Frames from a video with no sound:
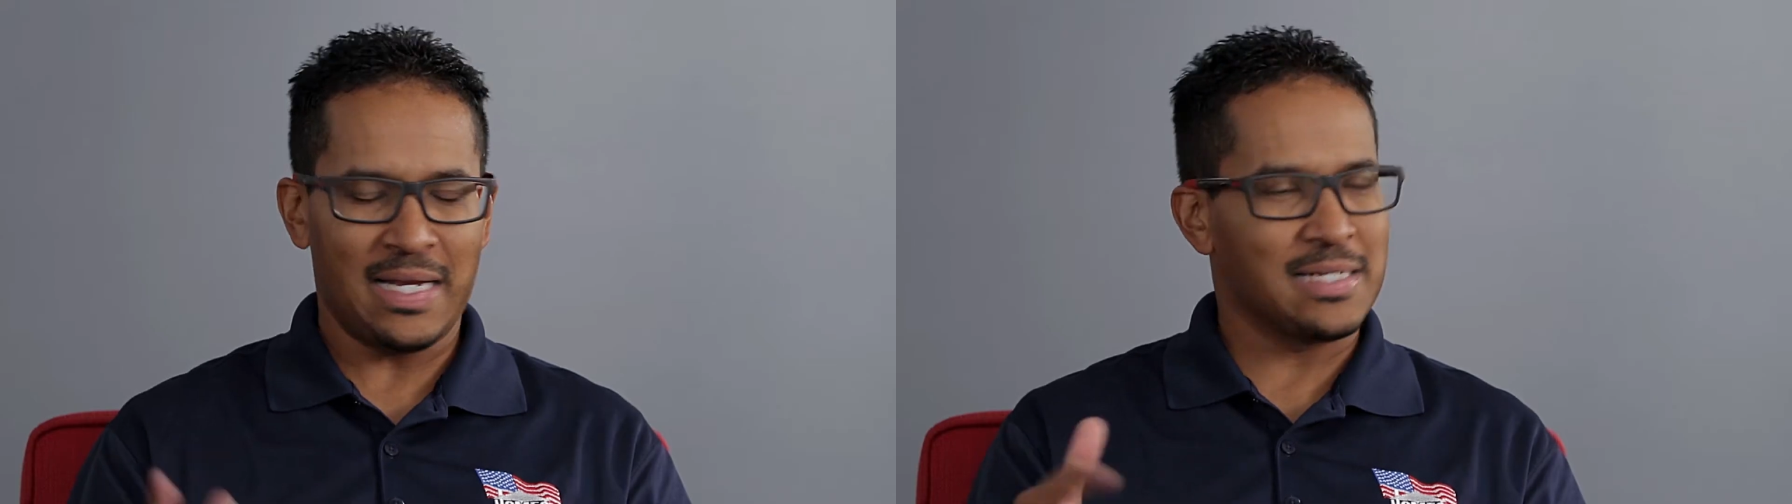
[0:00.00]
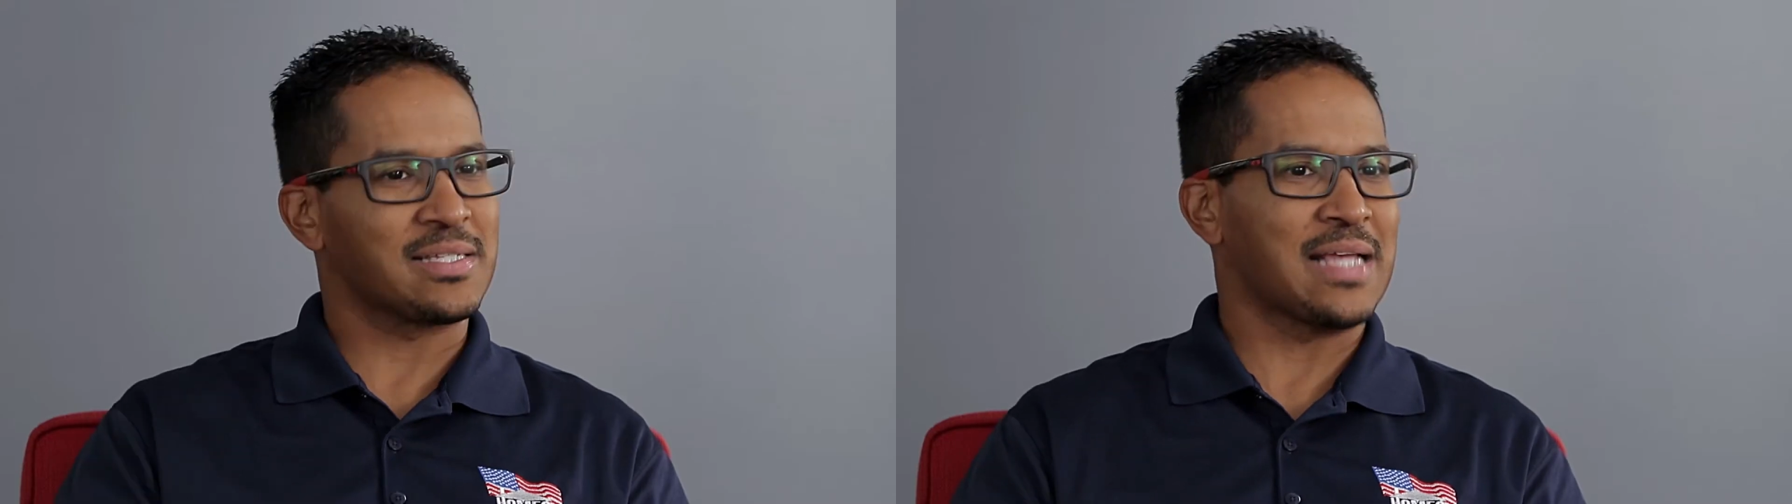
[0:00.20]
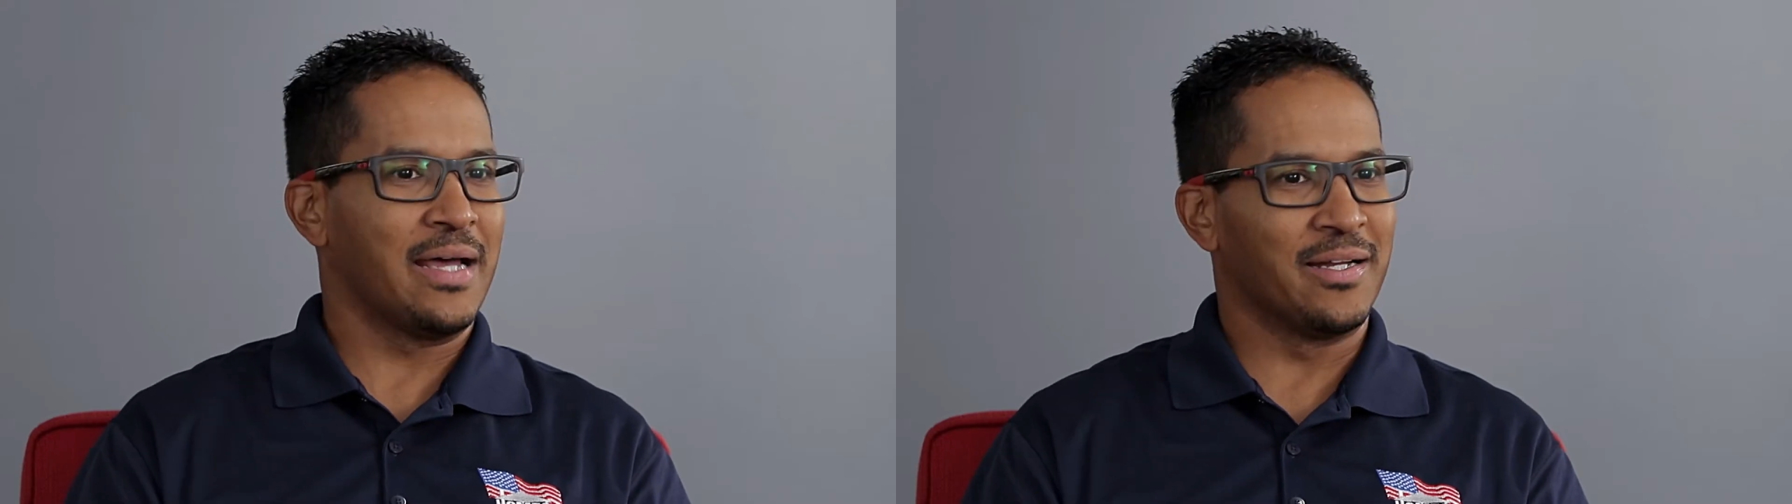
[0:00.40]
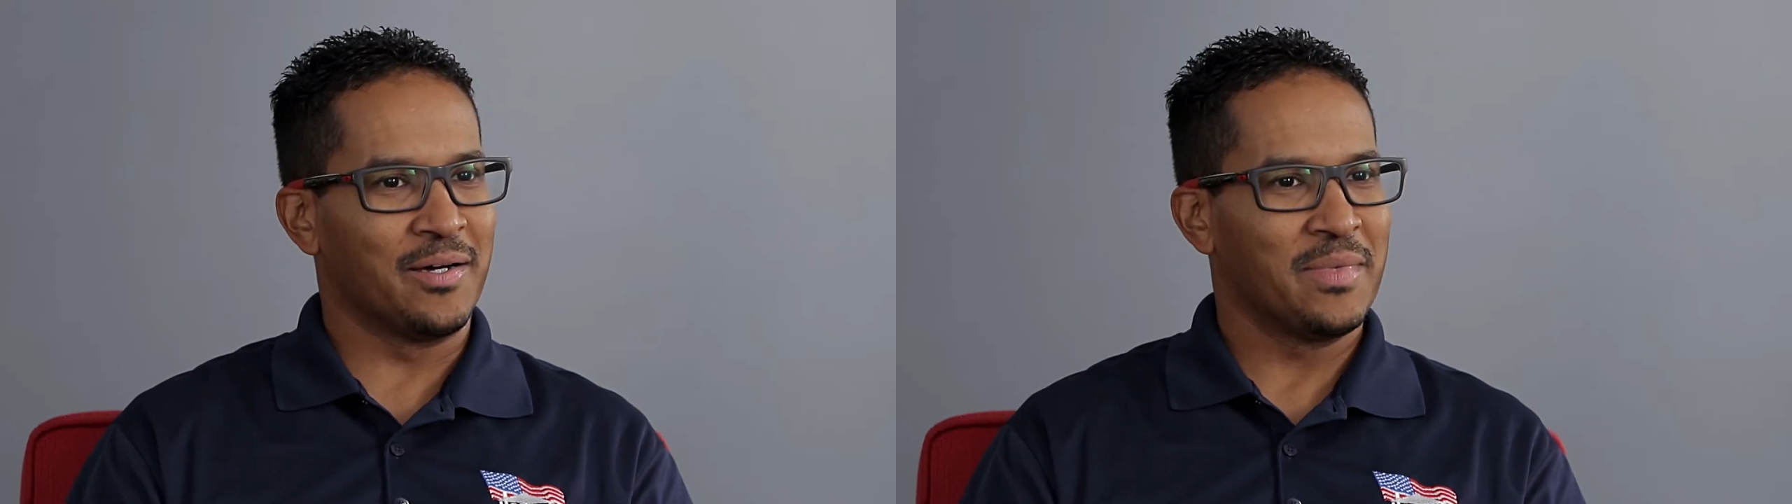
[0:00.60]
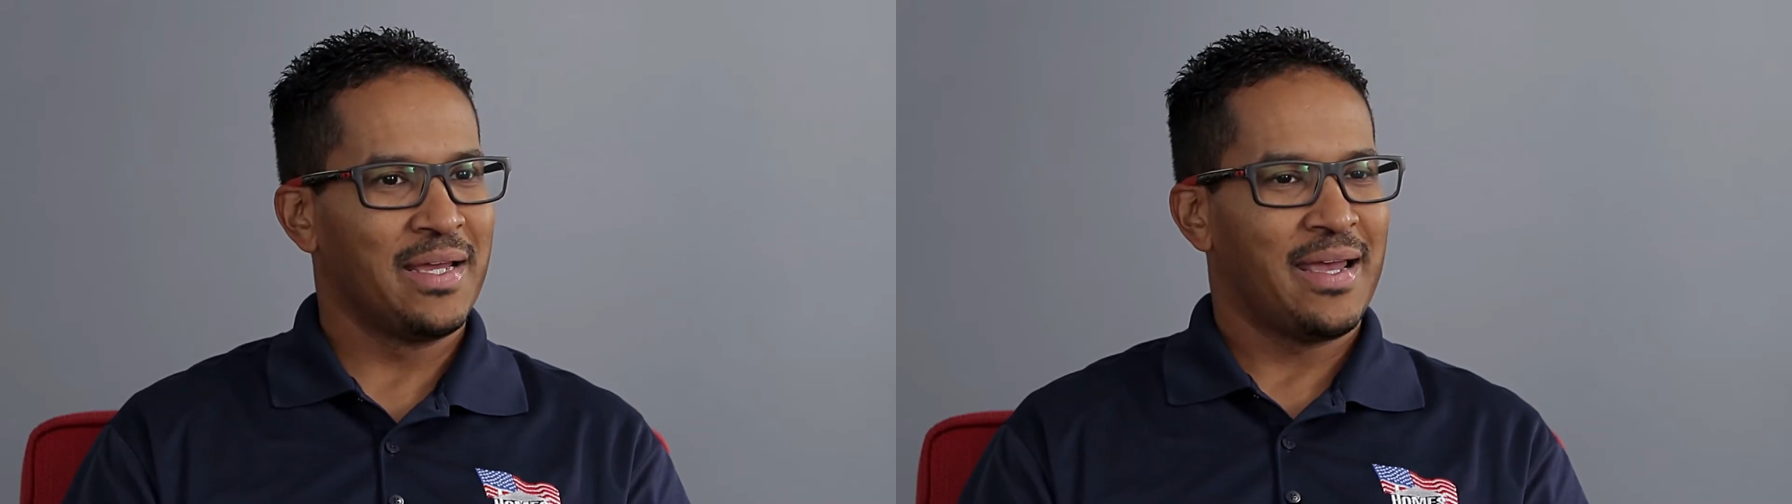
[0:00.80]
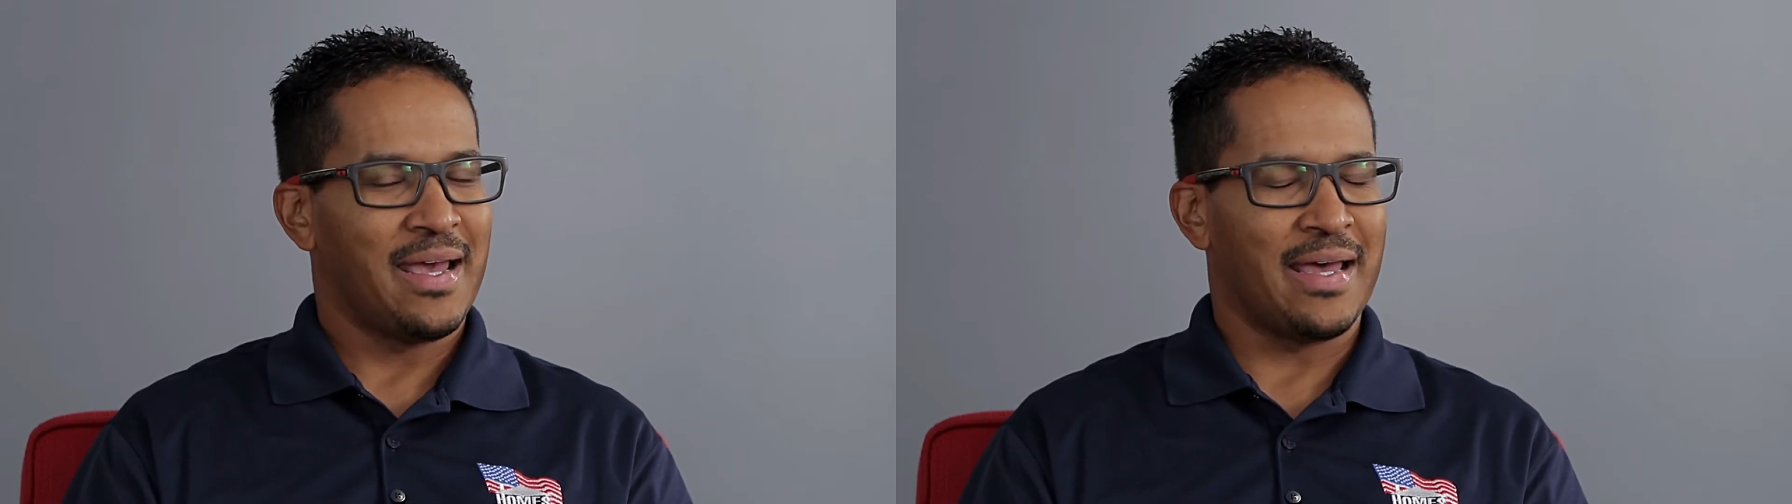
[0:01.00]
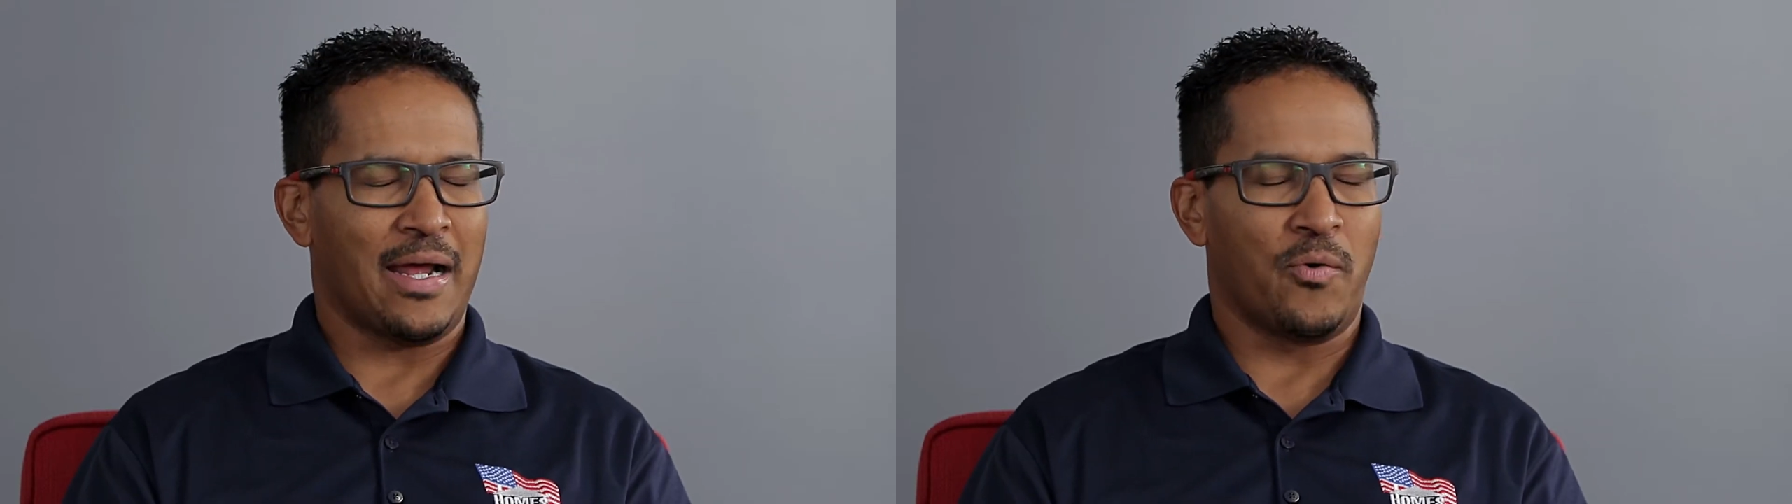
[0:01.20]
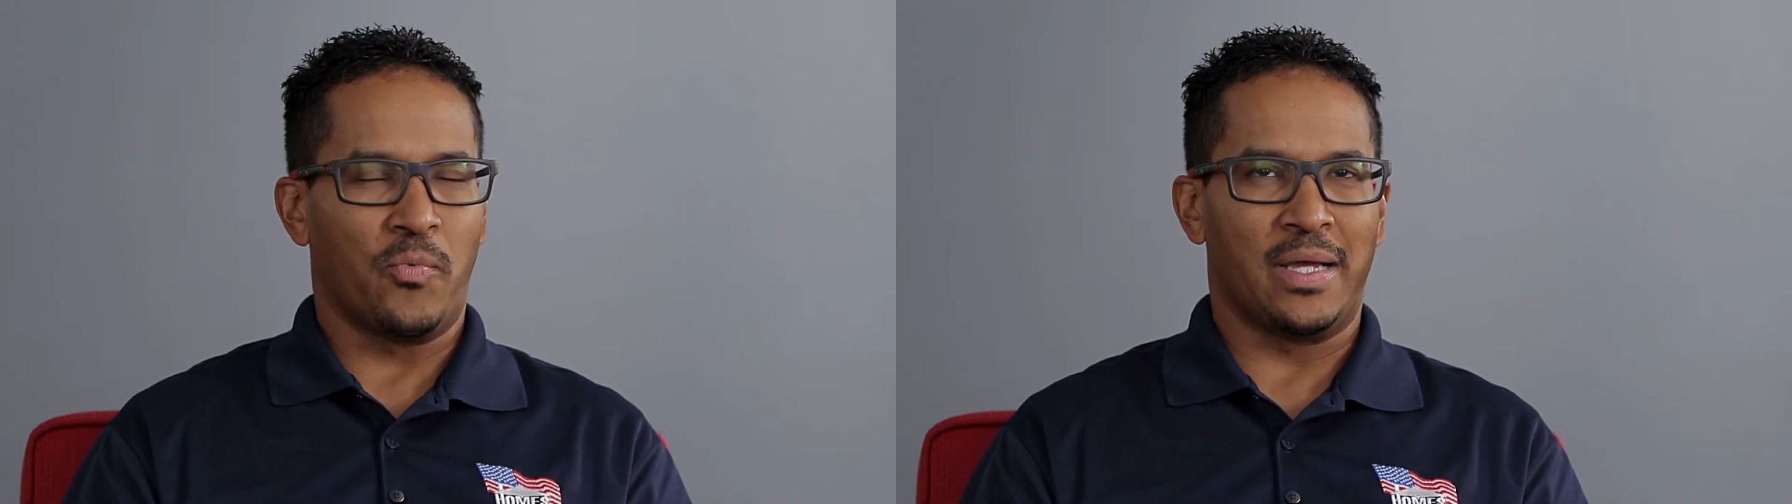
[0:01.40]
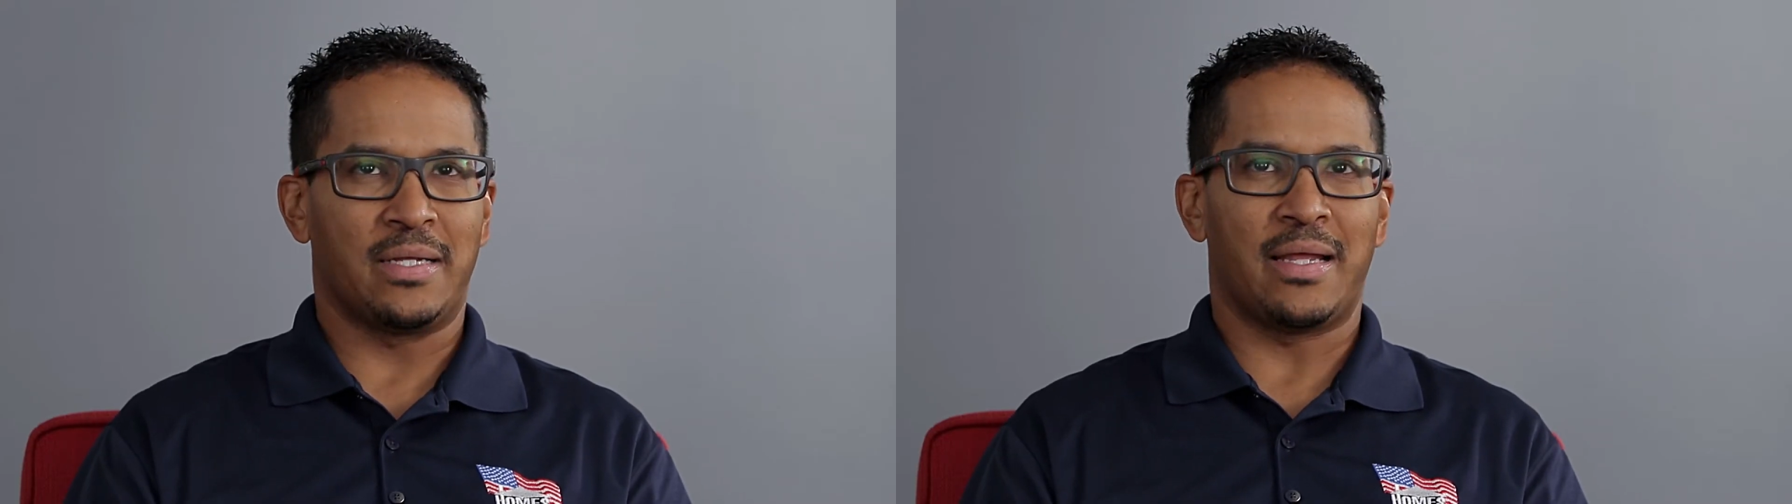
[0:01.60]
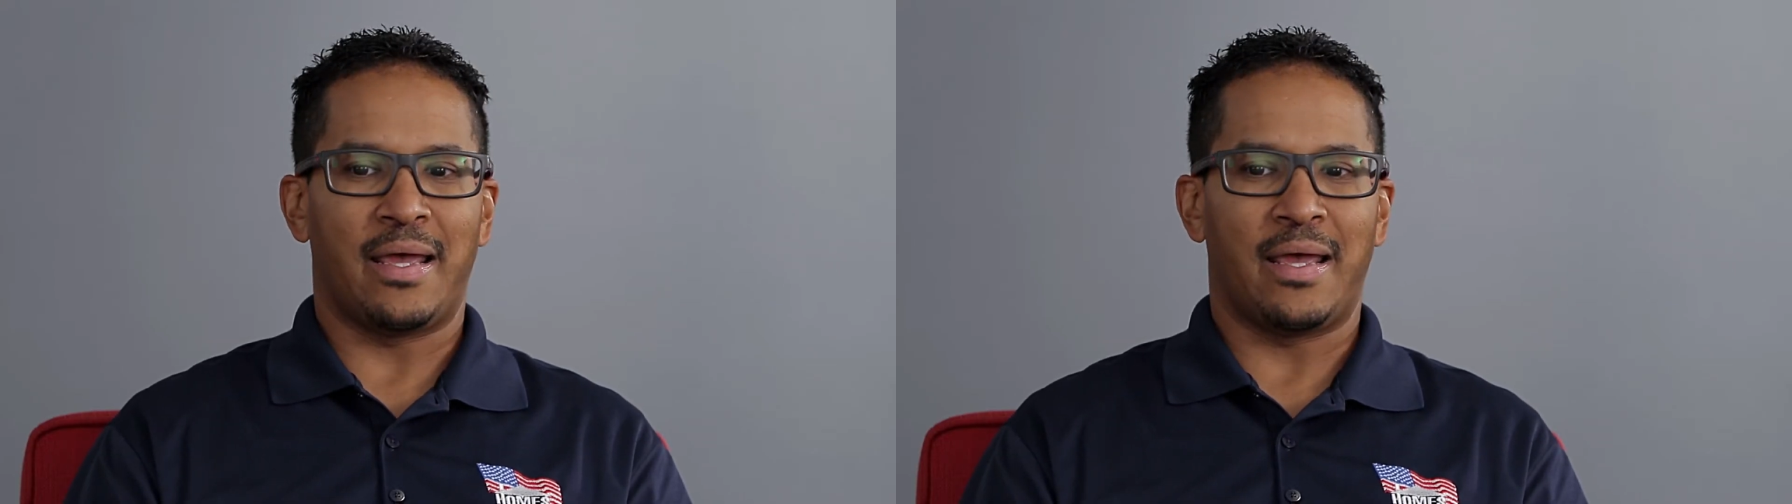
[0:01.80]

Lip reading: need to sign up. And I went